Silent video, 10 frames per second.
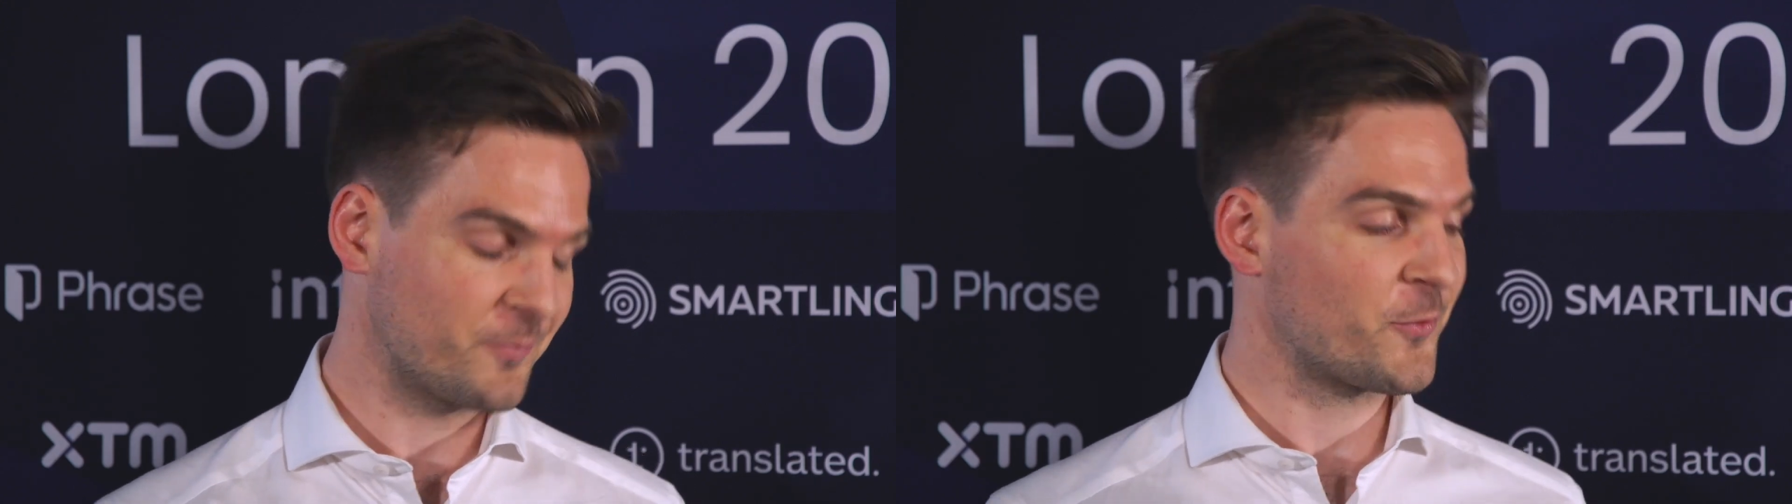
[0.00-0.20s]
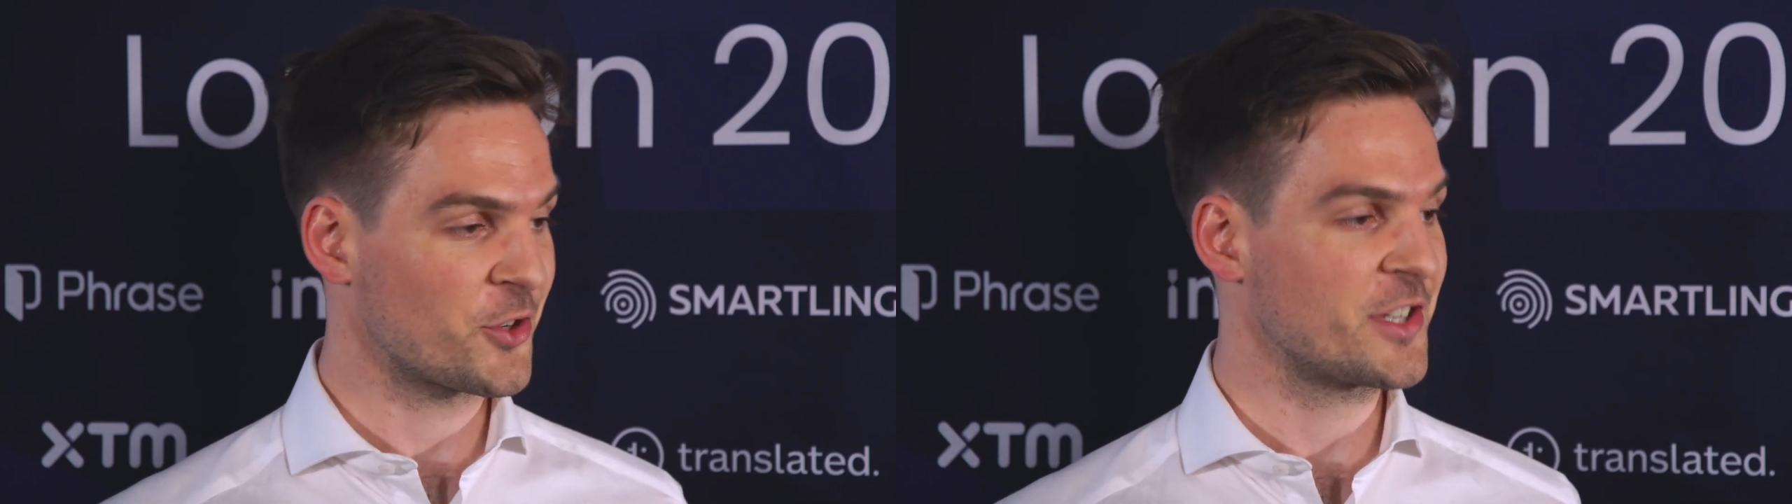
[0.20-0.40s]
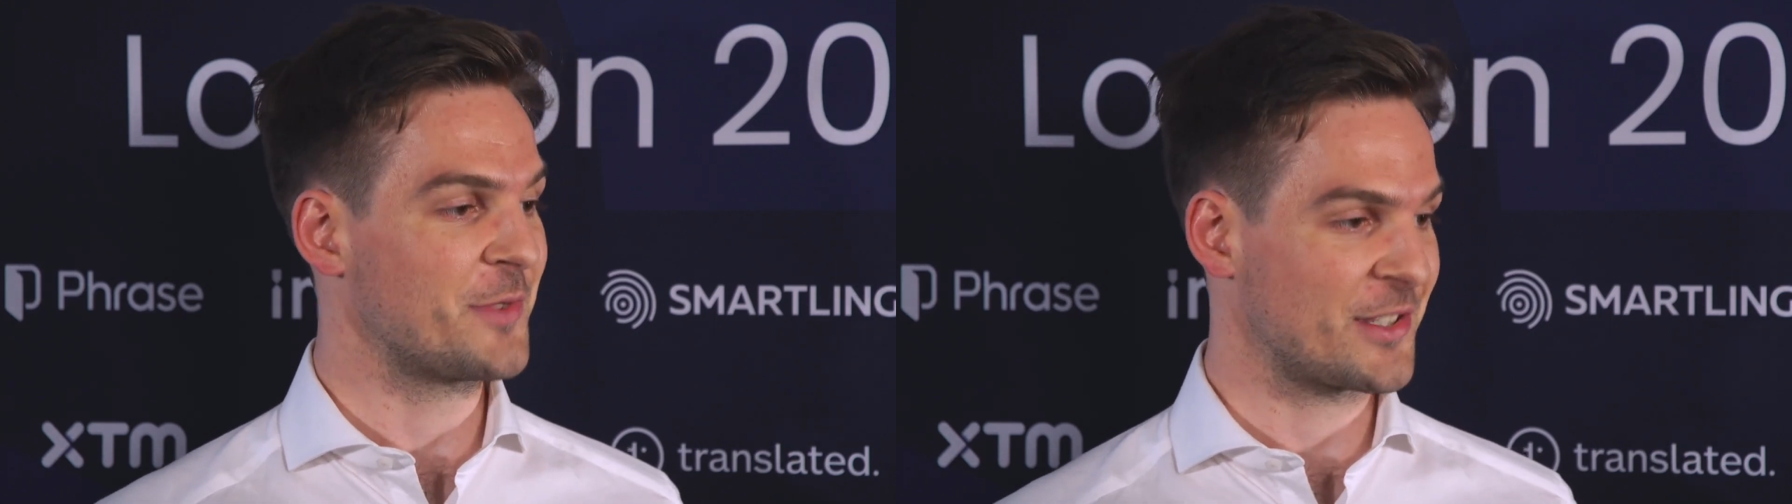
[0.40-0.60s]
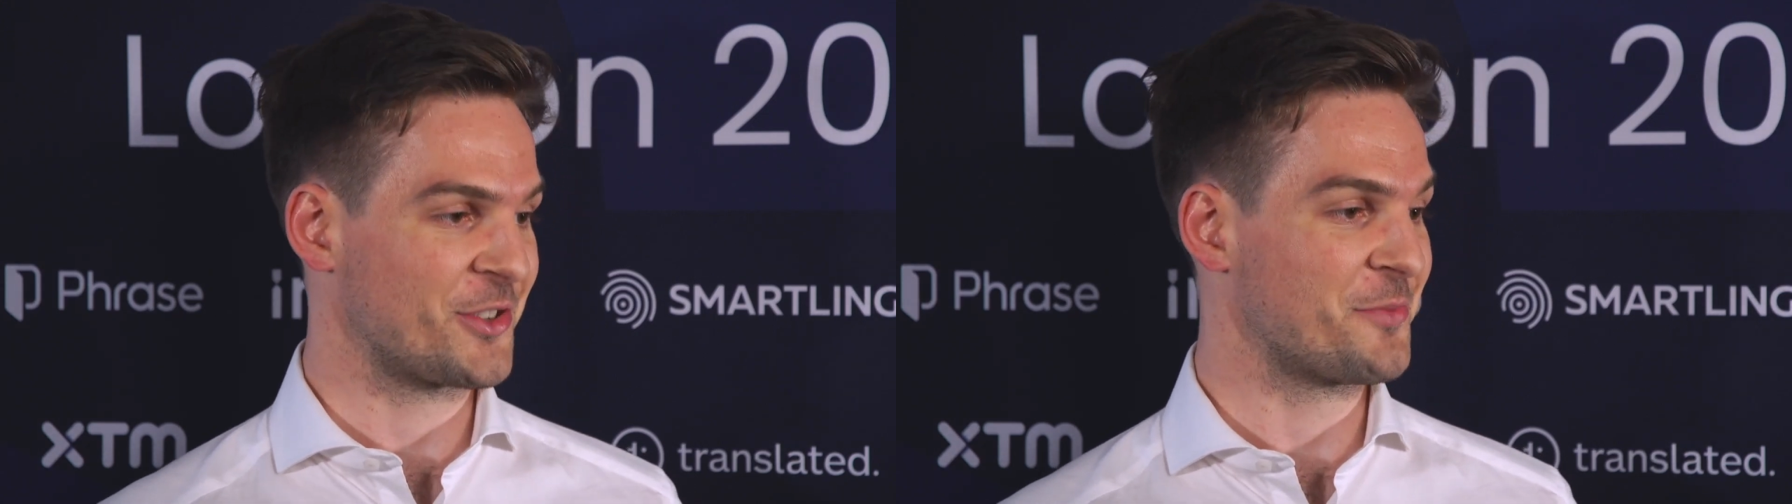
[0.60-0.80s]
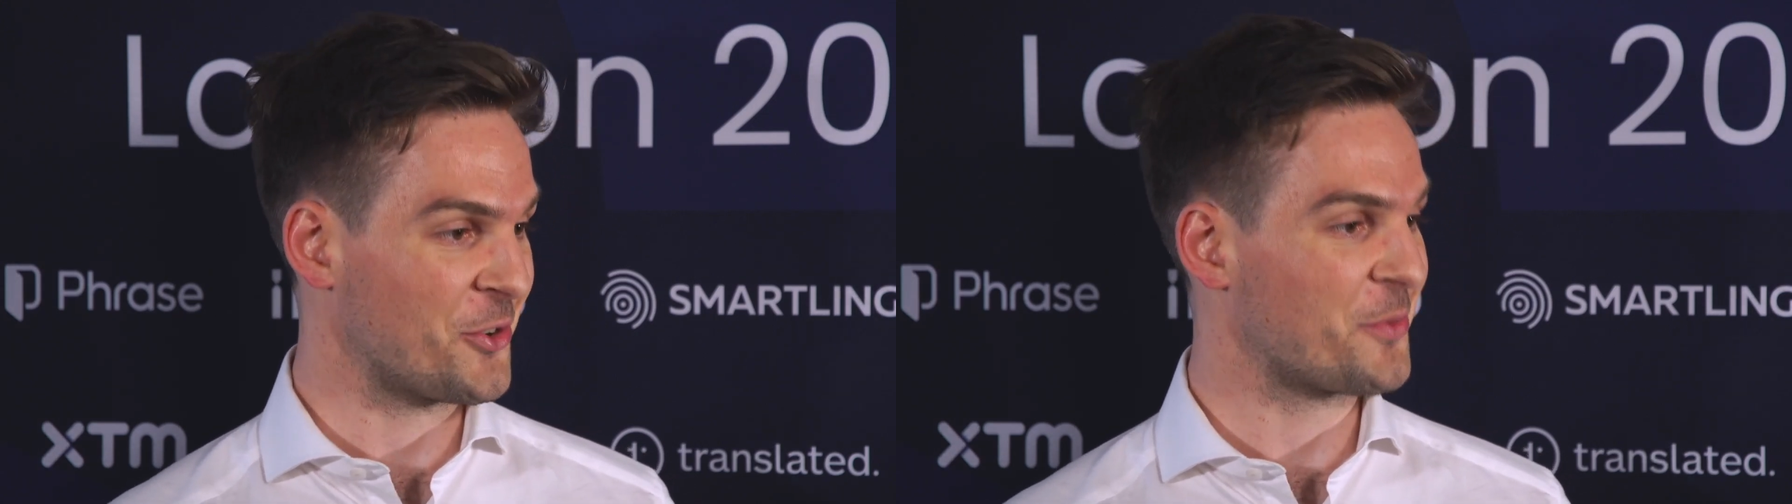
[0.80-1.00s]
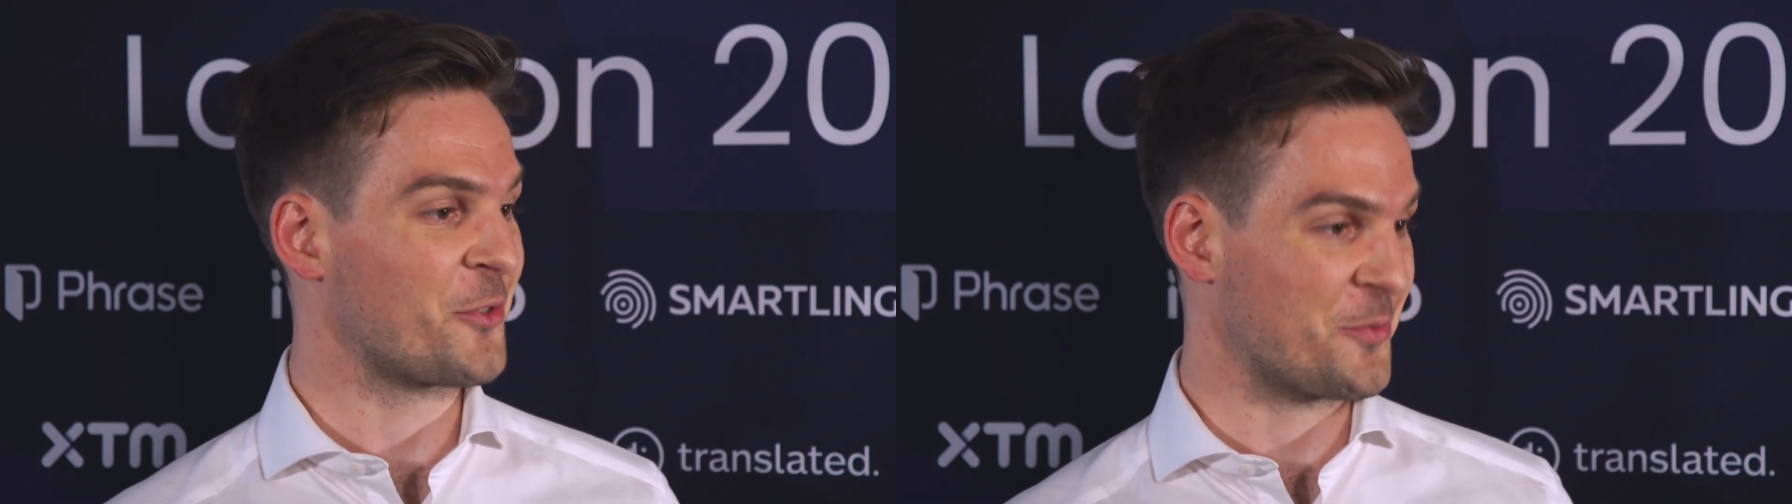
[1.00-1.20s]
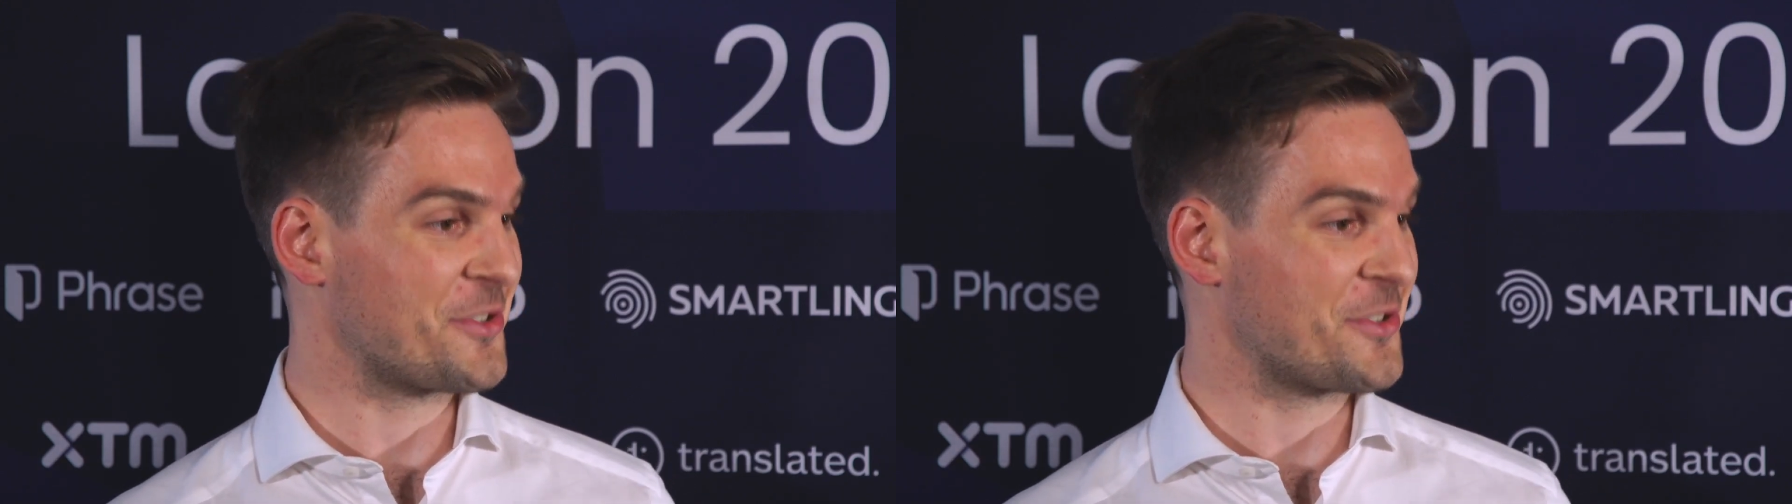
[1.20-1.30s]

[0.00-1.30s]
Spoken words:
Fortunately, we saw the model perform